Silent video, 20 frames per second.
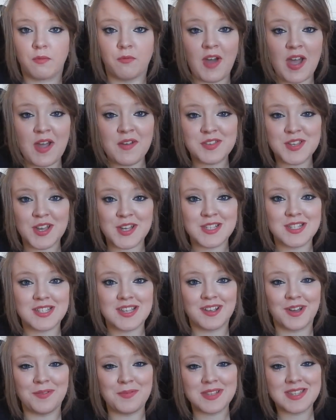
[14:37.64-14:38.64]
5 Stars
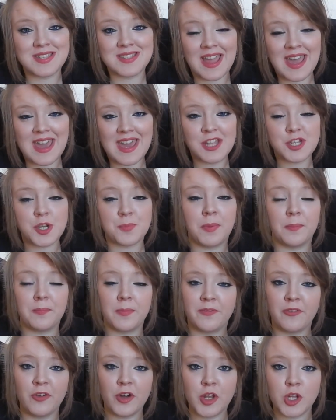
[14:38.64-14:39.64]
come on stage, but
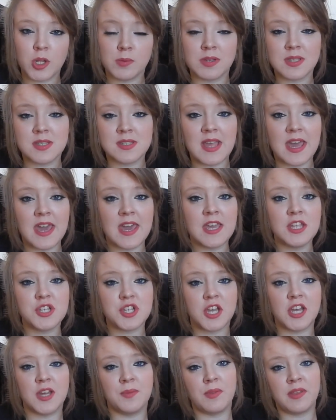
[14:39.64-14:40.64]
before they come on stage,
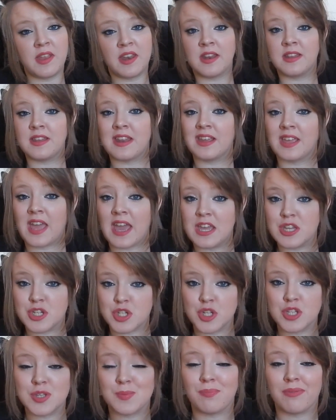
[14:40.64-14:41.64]
they did a
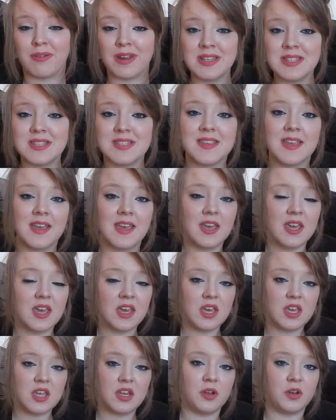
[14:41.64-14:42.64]
dedication to Prince,
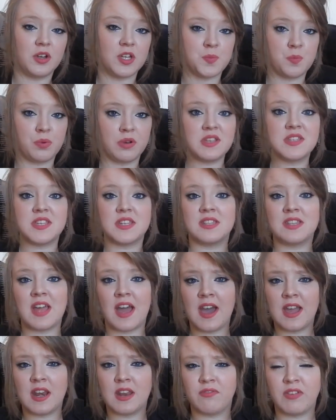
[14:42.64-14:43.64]
you know, because Prince had
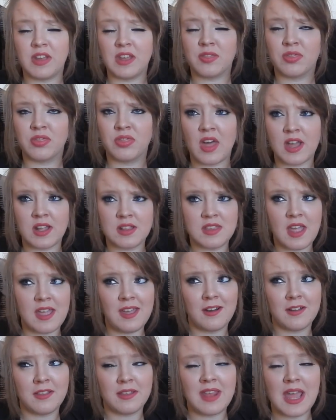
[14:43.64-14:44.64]
died, I think, that
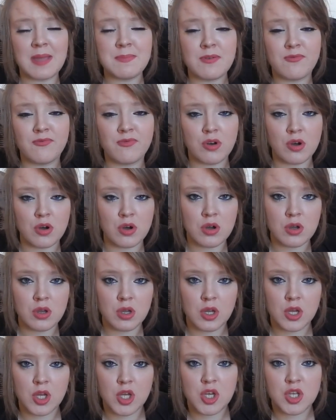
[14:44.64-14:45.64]
day or the day before,
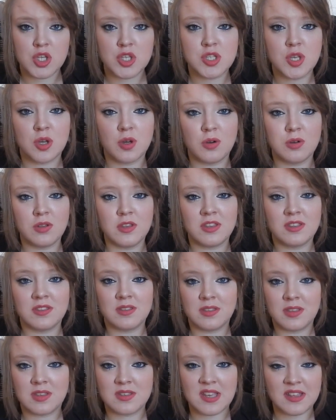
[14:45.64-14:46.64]
so
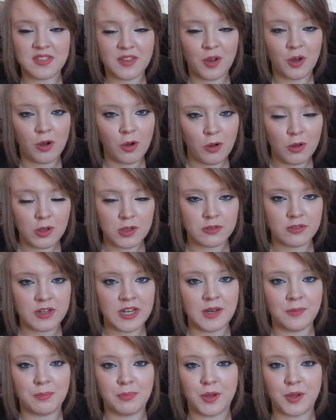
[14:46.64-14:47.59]
they sent the whole arena